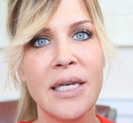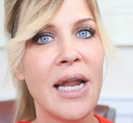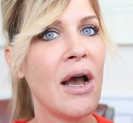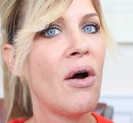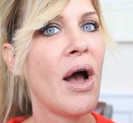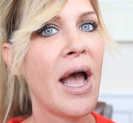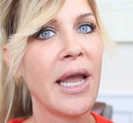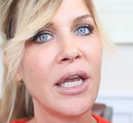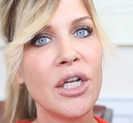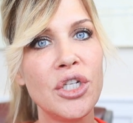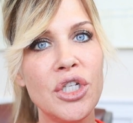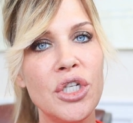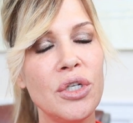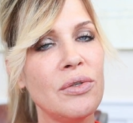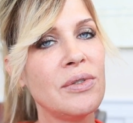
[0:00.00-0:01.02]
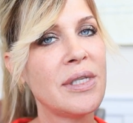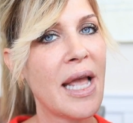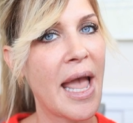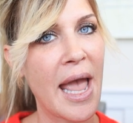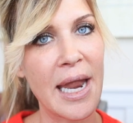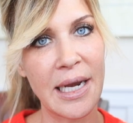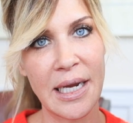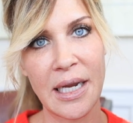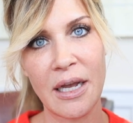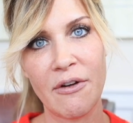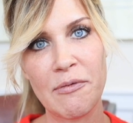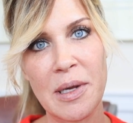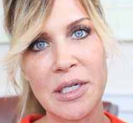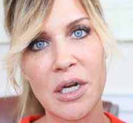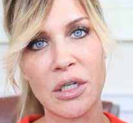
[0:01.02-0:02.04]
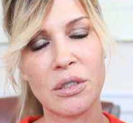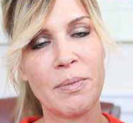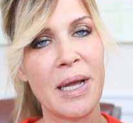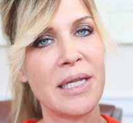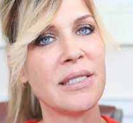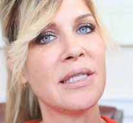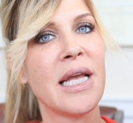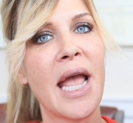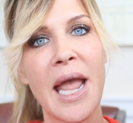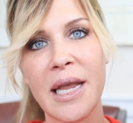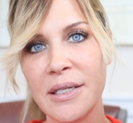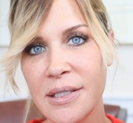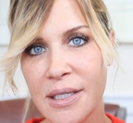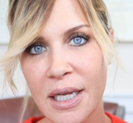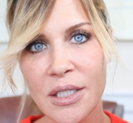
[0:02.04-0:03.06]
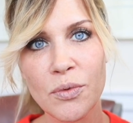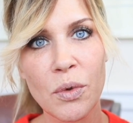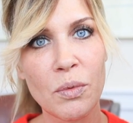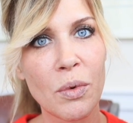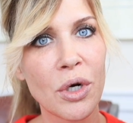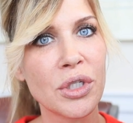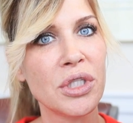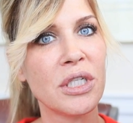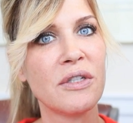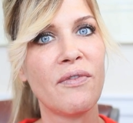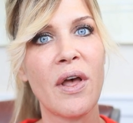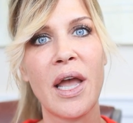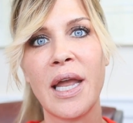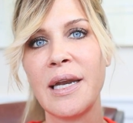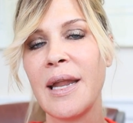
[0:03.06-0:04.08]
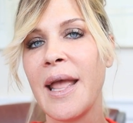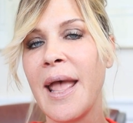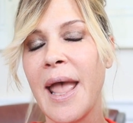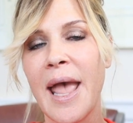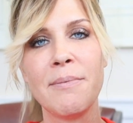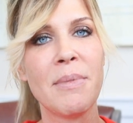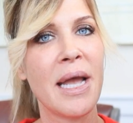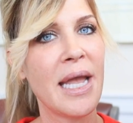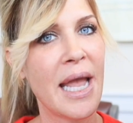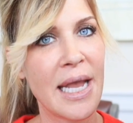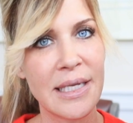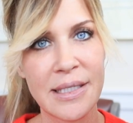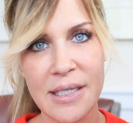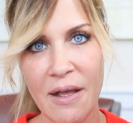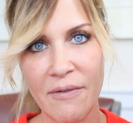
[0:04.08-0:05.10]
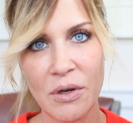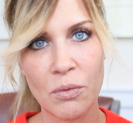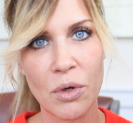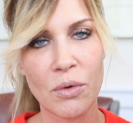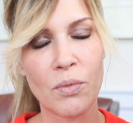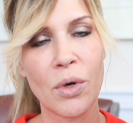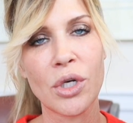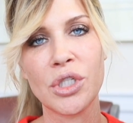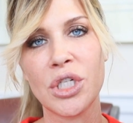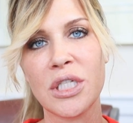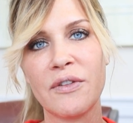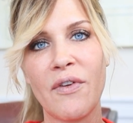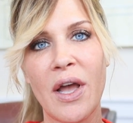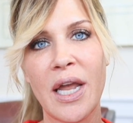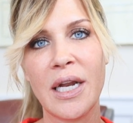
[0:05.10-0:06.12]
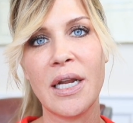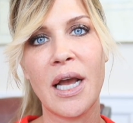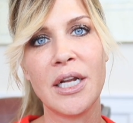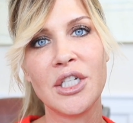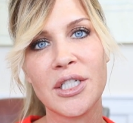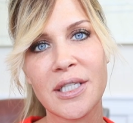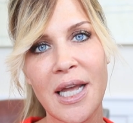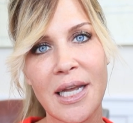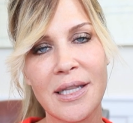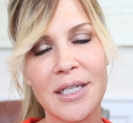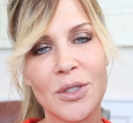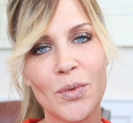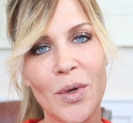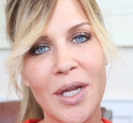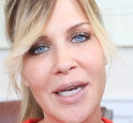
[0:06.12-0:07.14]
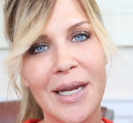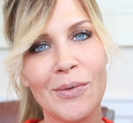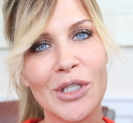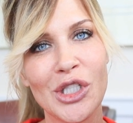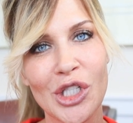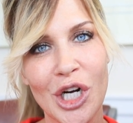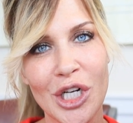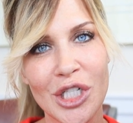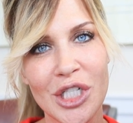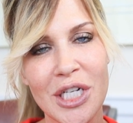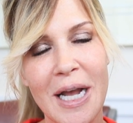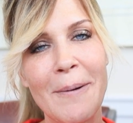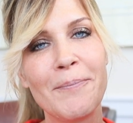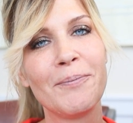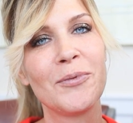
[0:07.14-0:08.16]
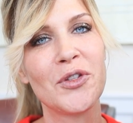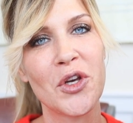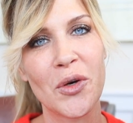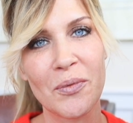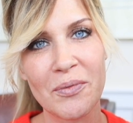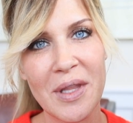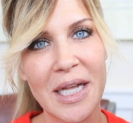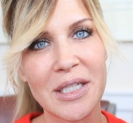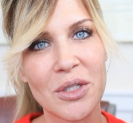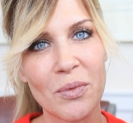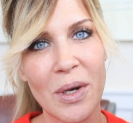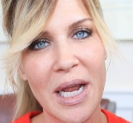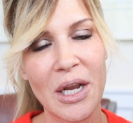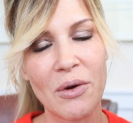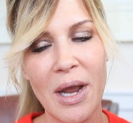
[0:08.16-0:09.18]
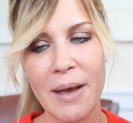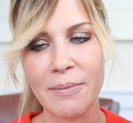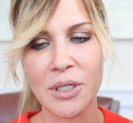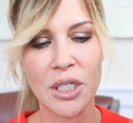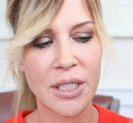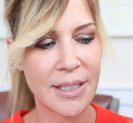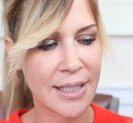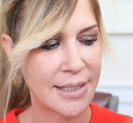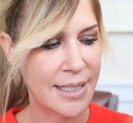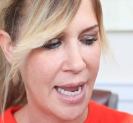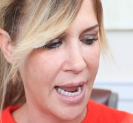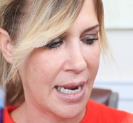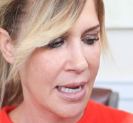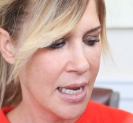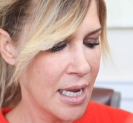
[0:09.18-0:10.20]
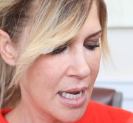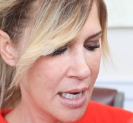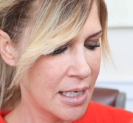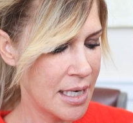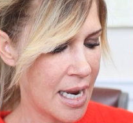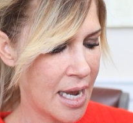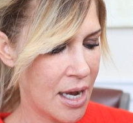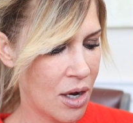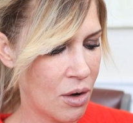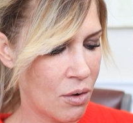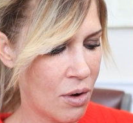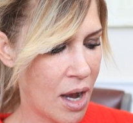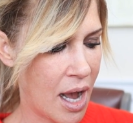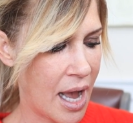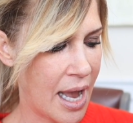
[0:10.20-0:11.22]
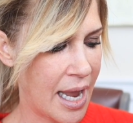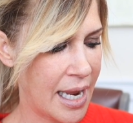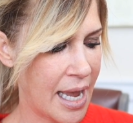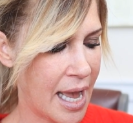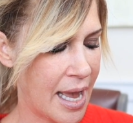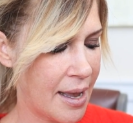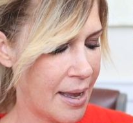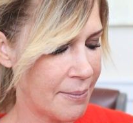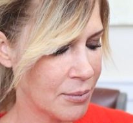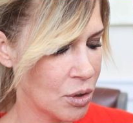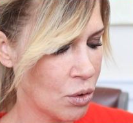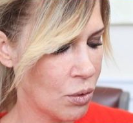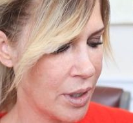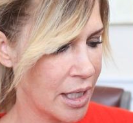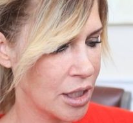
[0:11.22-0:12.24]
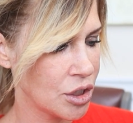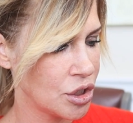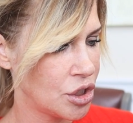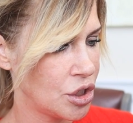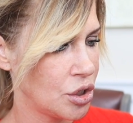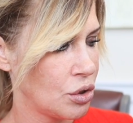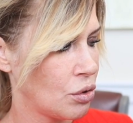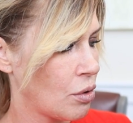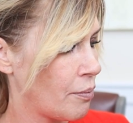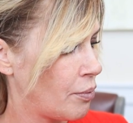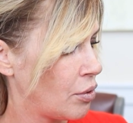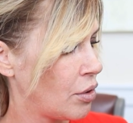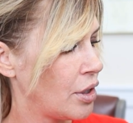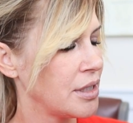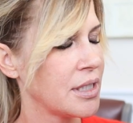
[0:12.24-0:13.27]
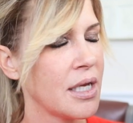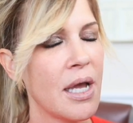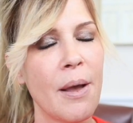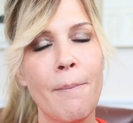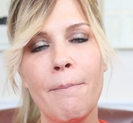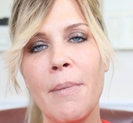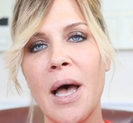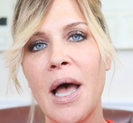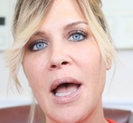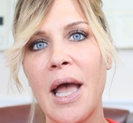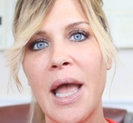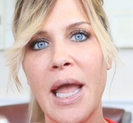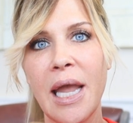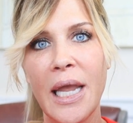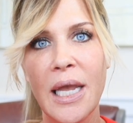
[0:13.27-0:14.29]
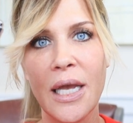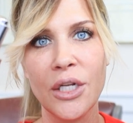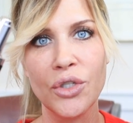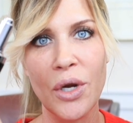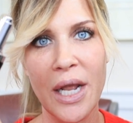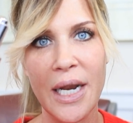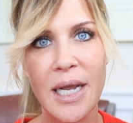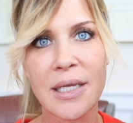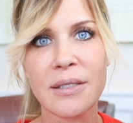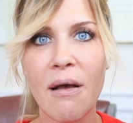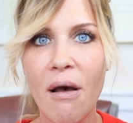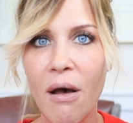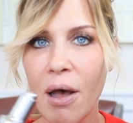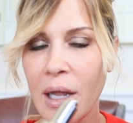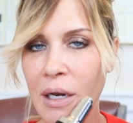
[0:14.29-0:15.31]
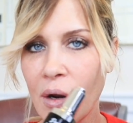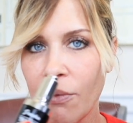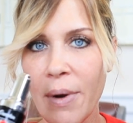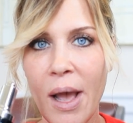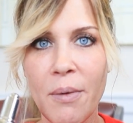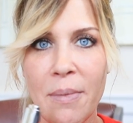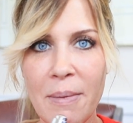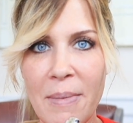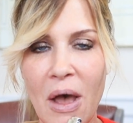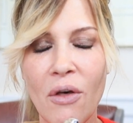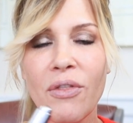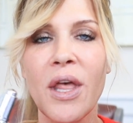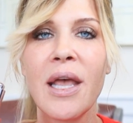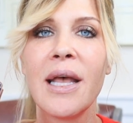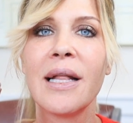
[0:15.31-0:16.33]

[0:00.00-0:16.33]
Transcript: Now I could choose any of my Dr. Pens. The A6 would work just fine and my A7 would work just fine. I just like this one. It was charged up. So that's the one I grabbed today. Now I am going to put my Tranex on around my mouth.